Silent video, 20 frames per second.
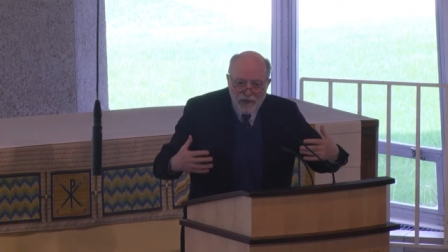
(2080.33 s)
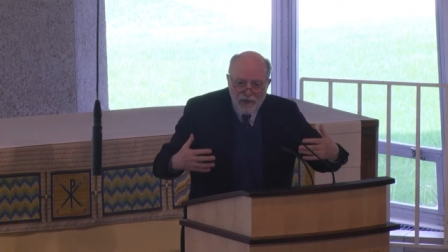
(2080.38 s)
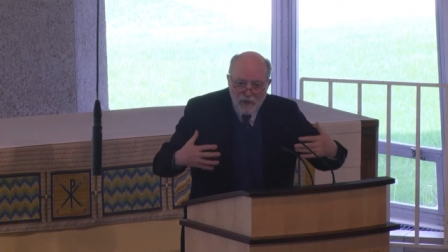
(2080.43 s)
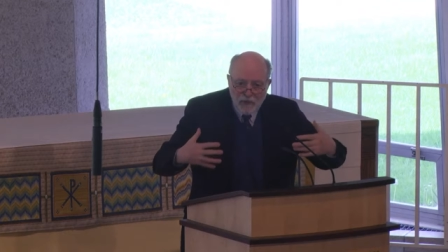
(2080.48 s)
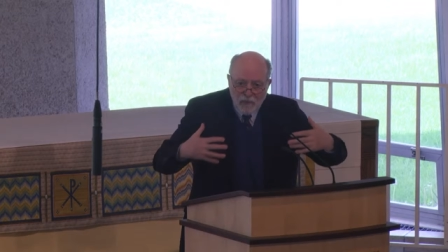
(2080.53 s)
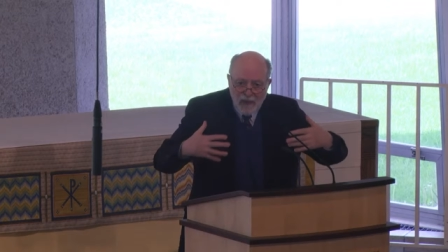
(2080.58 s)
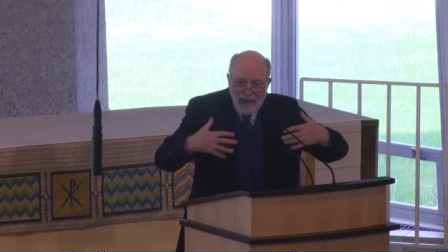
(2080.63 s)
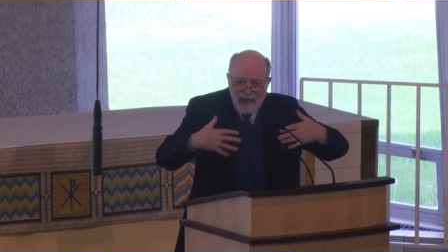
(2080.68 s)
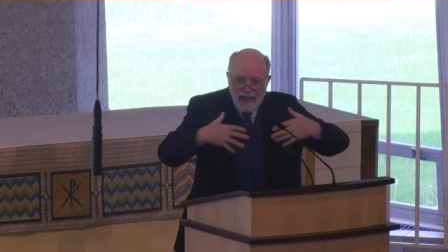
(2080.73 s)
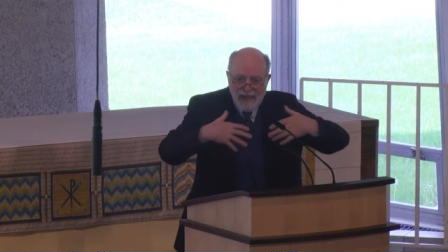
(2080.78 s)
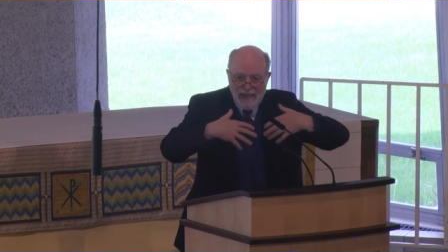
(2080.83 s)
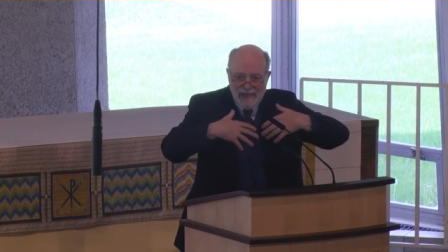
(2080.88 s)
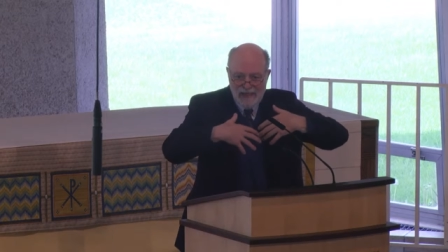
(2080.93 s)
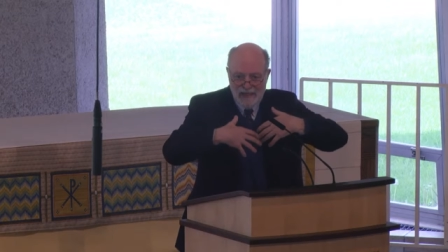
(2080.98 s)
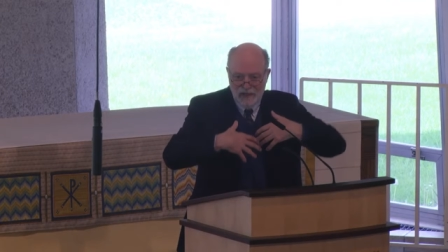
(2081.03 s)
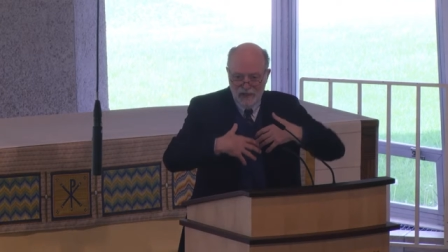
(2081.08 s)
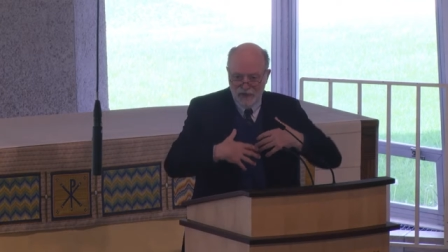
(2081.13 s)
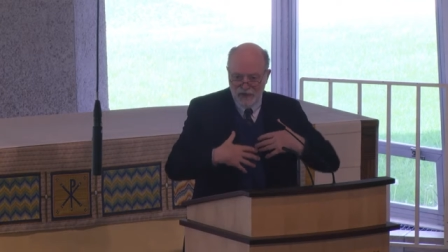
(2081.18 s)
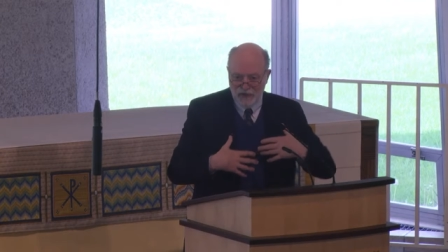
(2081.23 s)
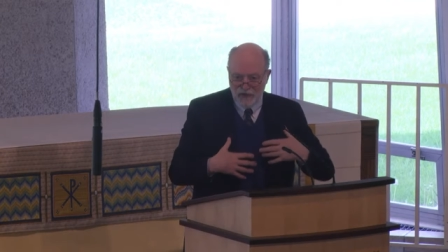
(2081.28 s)

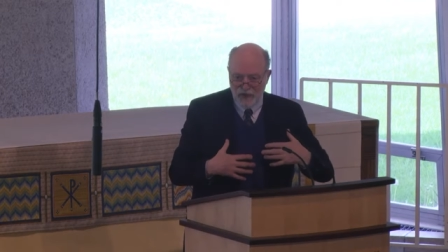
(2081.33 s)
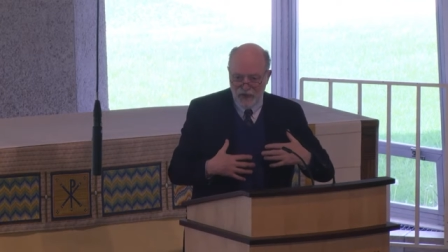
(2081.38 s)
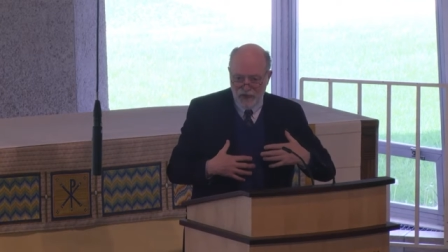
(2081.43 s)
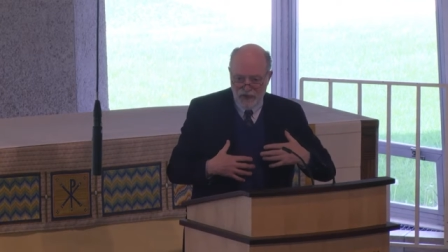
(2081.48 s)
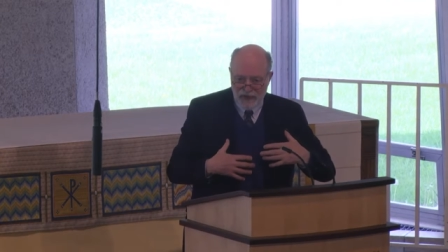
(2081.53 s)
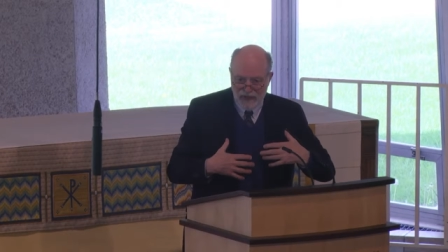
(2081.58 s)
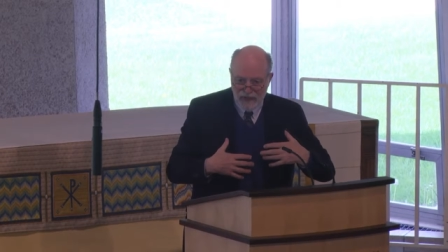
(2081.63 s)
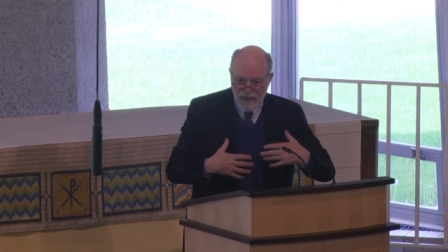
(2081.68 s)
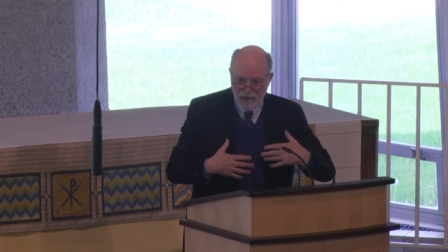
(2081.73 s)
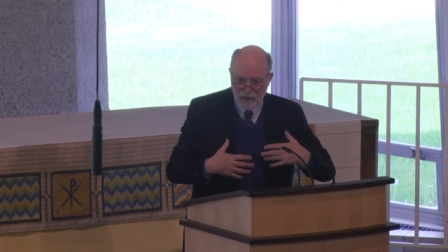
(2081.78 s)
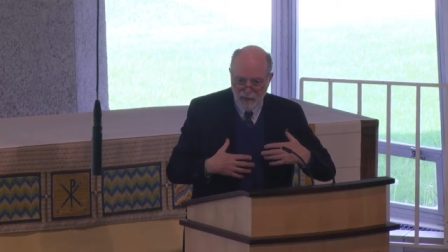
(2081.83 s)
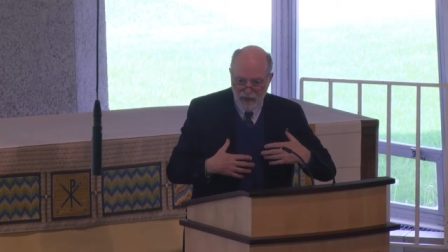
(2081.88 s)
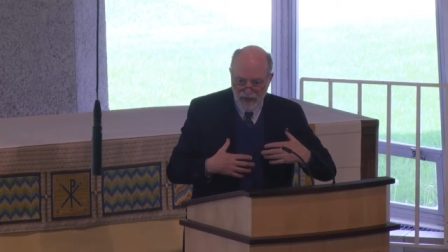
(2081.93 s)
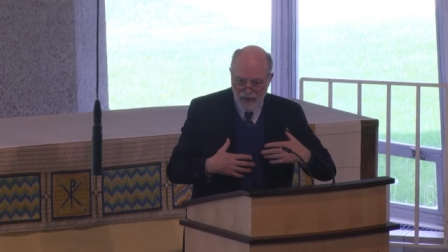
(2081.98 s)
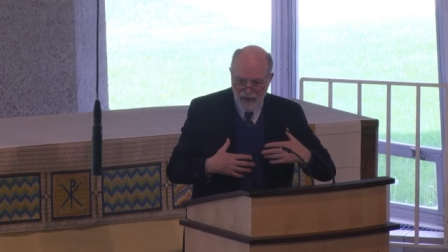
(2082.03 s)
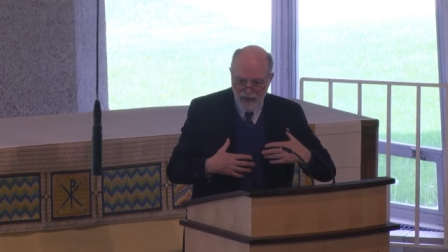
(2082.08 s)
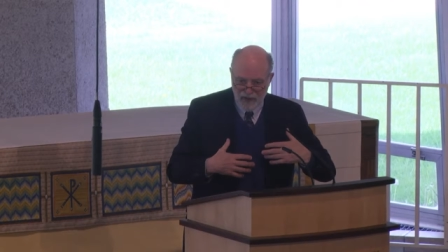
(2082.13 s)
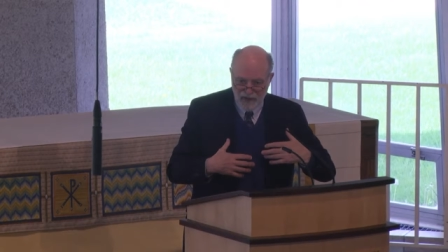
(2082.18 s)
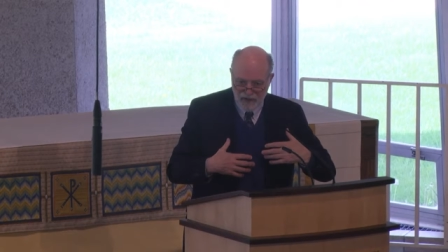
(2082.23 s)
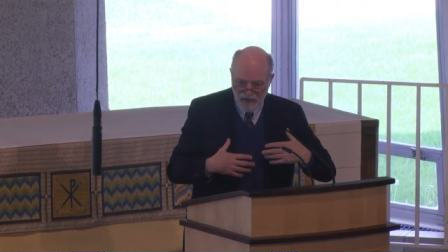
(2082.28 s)
humanity is turned in
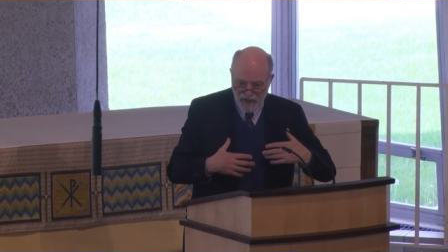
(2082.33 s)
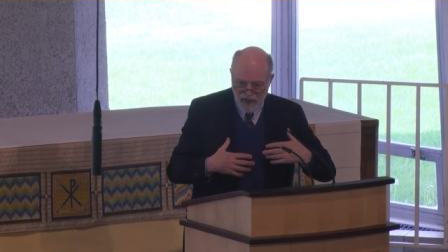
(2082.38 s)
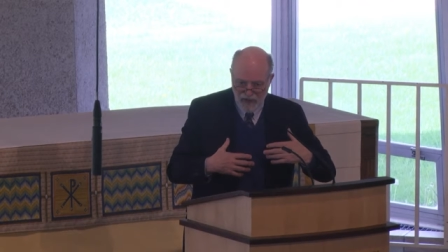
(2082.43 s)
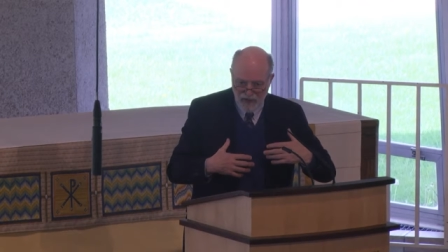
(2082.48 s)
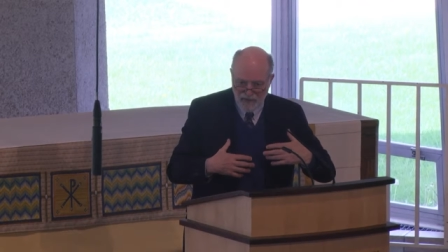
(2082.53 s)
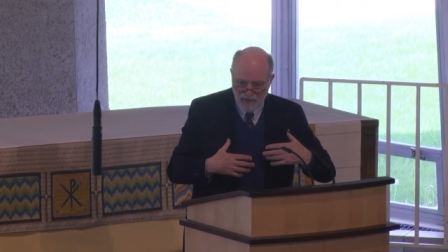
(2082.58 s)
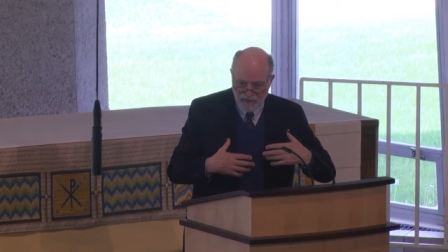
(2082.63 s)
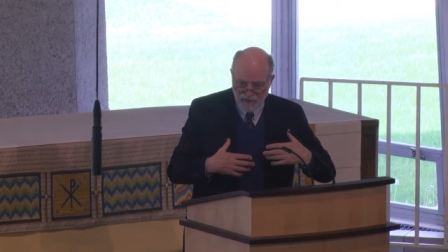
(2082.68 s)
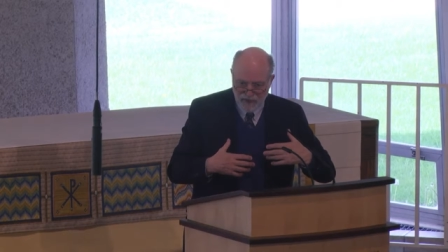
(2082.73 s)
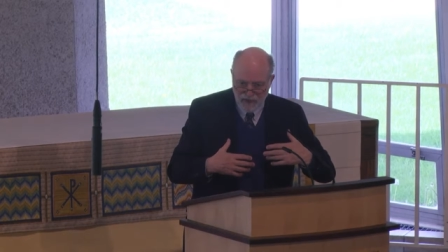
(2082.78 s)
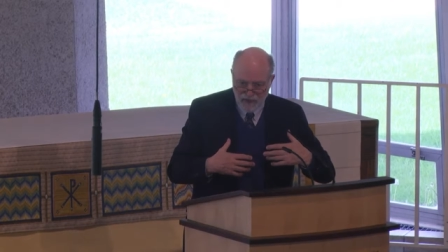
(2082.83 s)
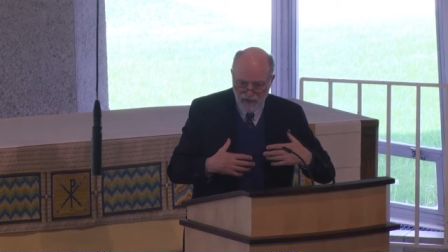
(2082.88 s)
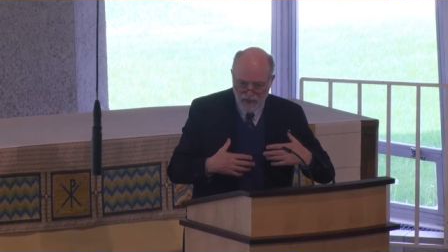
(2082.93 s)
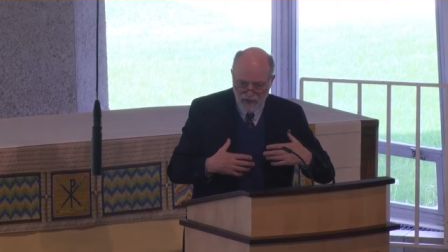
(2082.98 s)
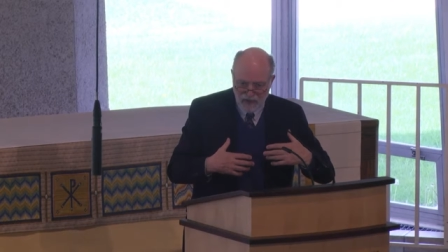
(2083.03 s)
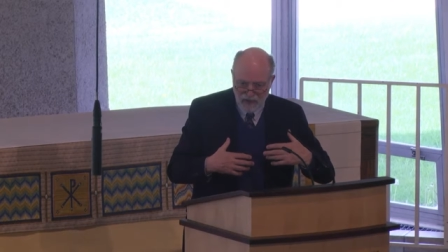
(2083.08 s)
upon ourselves.